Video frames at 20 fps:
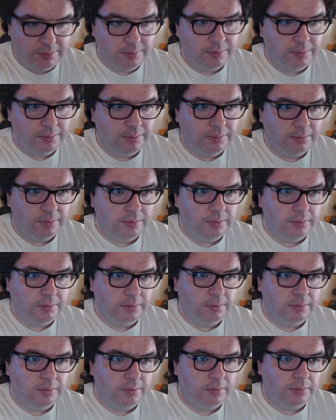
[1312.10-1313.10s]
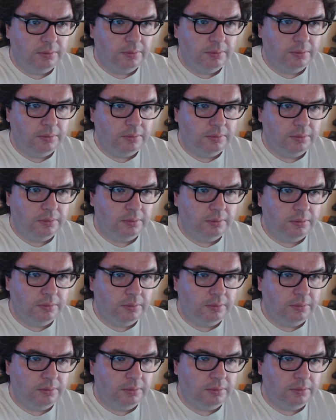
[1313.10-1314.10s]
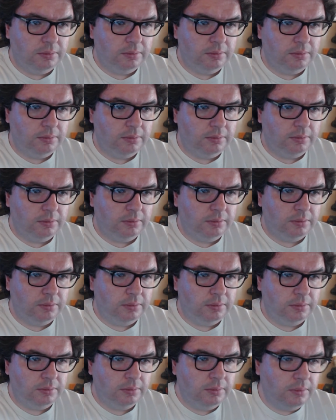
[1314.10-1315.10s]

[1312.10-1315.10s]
Nothing is said.